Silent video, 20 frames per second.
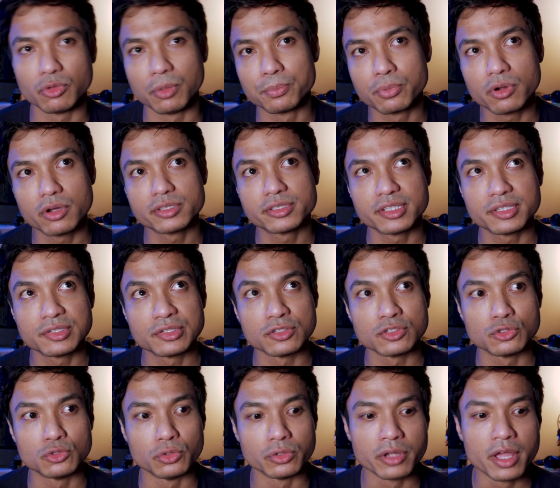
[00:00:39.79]
Well,
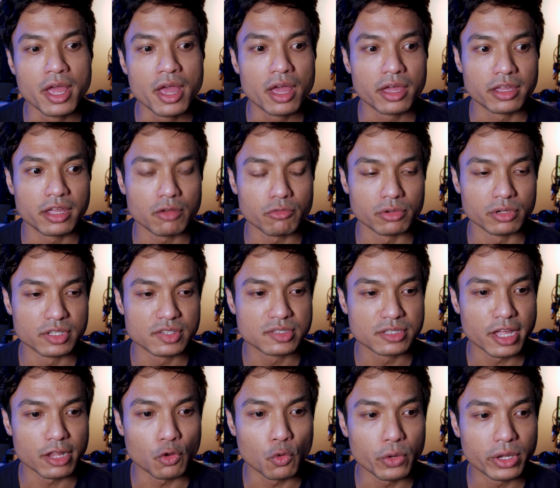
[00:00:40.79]
processors don't get
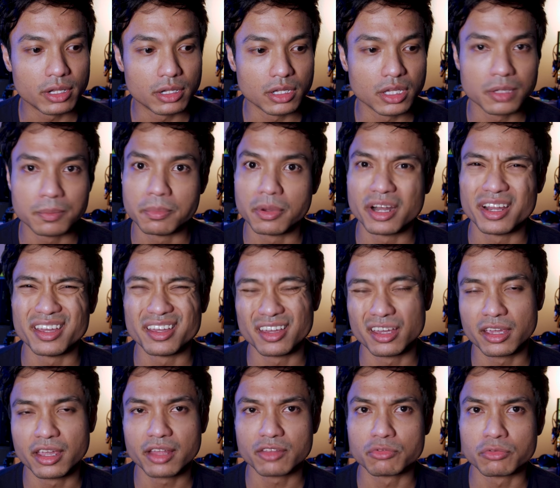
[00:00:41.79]
released that quickly, but
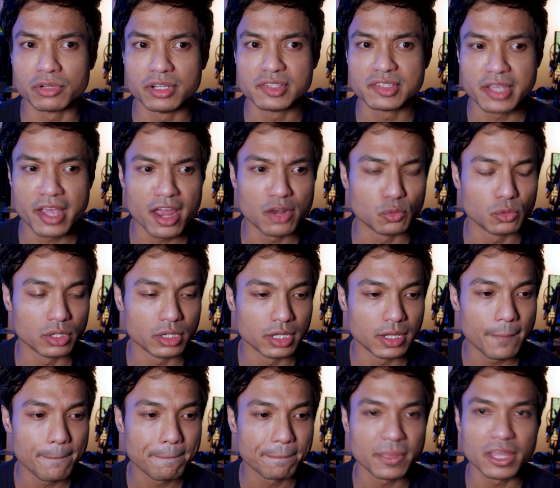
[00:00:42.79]
it gets released
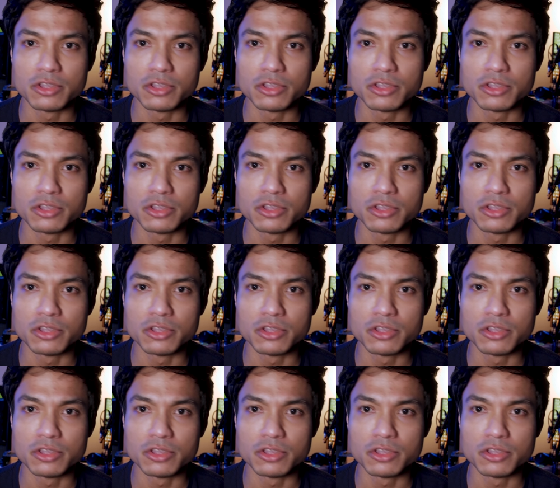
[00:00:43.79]
annually,